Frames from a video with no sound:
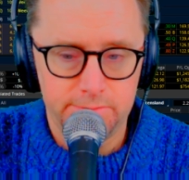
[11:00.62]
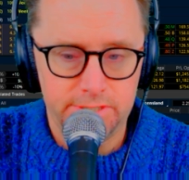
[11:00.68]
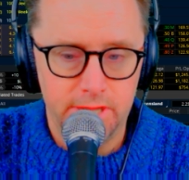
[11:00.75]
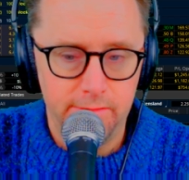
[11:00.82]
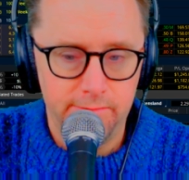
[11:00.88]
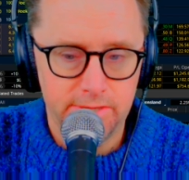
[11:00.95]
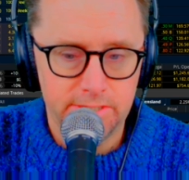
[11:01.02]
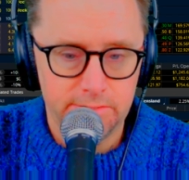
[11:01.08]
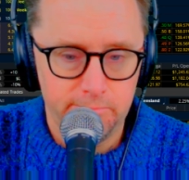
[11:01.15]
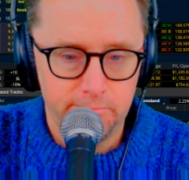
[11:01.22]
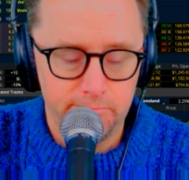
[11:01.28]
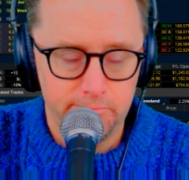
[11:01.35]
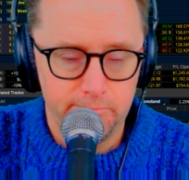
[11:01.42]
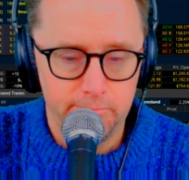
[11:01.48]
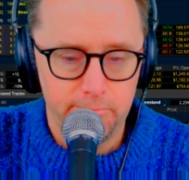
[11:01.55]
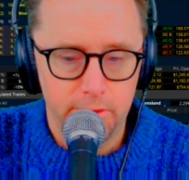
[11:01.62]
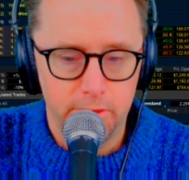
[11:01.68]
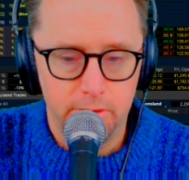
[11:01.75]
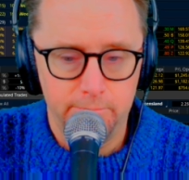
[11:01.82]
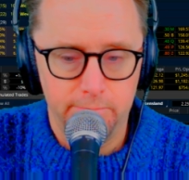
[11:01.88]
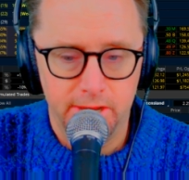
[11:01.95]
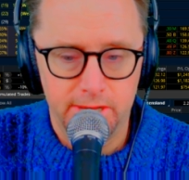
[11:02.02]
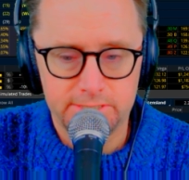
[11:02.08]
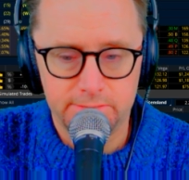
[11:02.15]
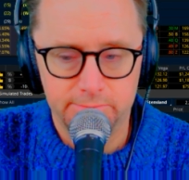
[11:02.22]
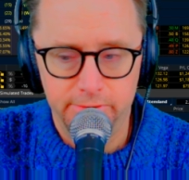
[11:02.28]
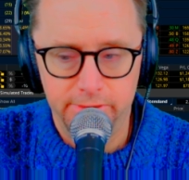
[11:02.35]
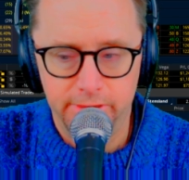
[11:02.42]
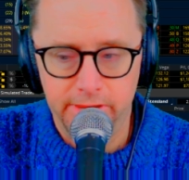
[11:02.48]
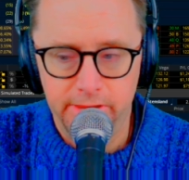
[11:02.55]
savings,
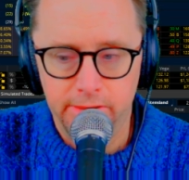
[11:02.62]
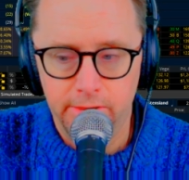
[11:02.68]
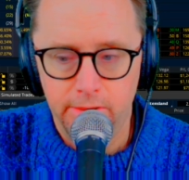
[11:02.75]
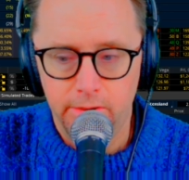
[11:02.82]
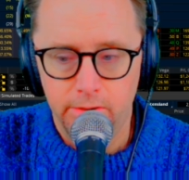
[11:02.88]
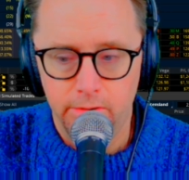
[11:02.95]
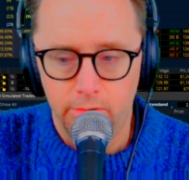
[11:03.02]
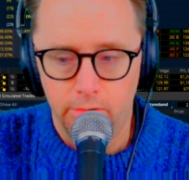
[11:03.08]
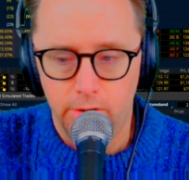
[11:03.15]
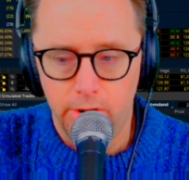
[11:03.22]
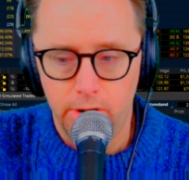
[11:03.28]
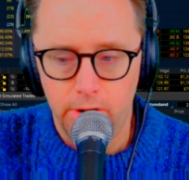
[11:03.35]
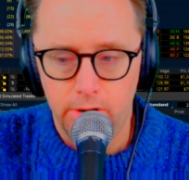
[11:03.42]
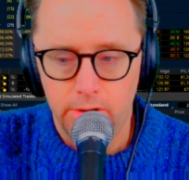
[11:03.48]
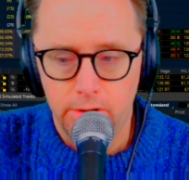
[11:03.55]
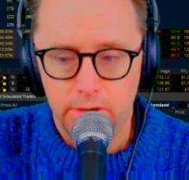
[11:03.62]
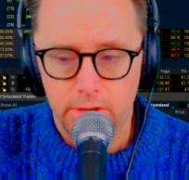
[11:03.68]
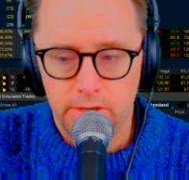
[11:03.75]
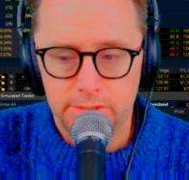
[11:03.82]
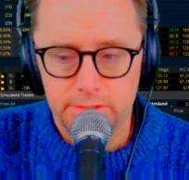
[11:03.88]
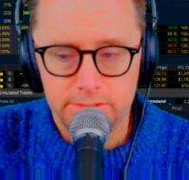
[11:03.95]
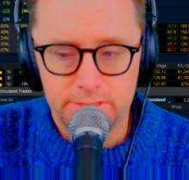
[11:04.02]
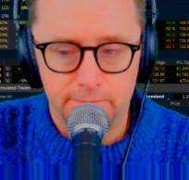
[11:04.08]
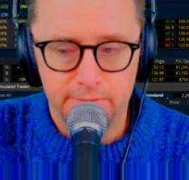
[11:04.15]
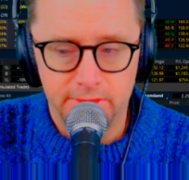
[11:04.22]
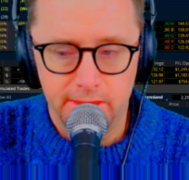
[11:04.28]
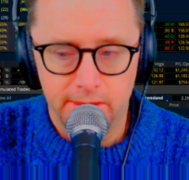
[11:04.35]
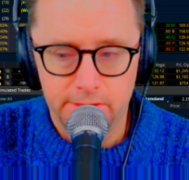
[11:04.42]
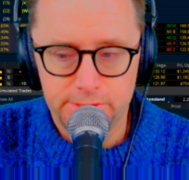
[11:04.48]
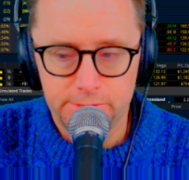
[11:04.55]
possibly, or do something
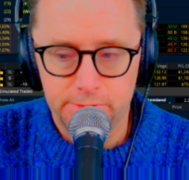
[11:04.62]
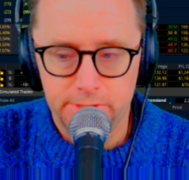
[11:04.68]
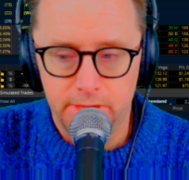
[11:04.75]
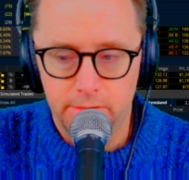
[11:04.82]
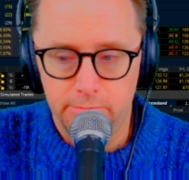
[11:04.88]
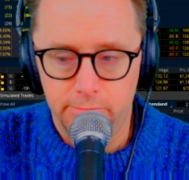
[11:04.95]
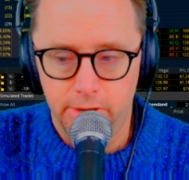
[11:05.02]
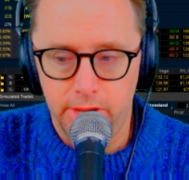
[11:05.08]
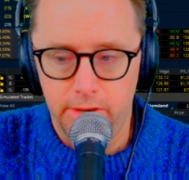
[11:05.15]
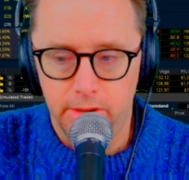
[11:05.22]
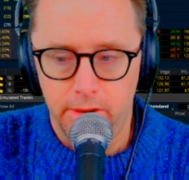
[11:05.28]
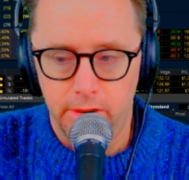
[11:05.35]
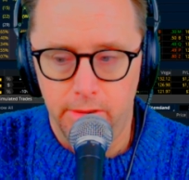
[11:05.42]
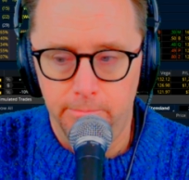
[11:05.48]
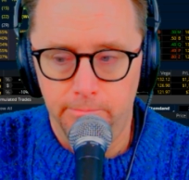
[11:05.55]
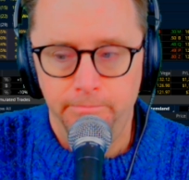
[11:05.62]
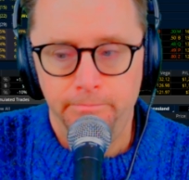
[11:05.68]
else with it. But I